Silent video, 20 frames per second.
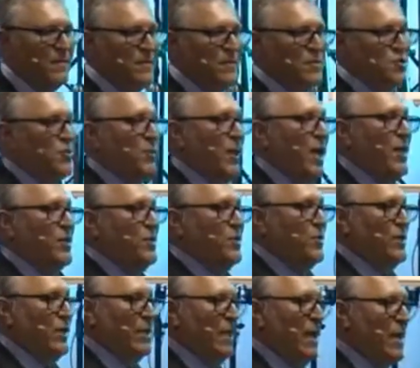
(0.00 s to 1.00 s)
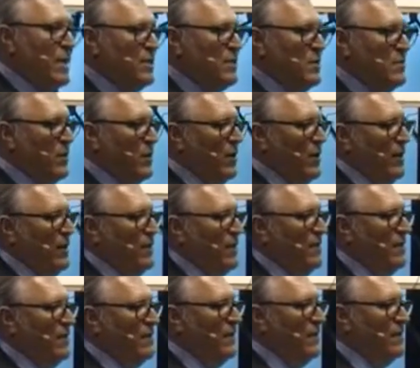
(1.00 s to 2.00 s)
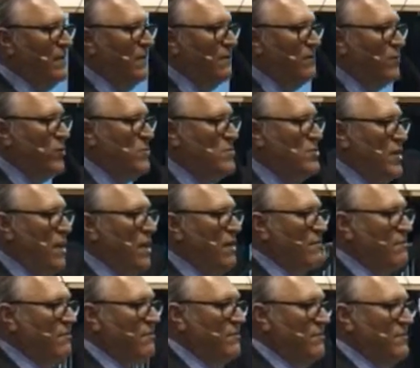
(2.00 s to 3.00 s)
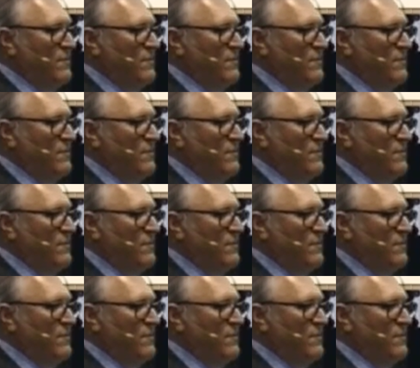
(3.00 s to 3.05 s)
So he had to create a body for himself.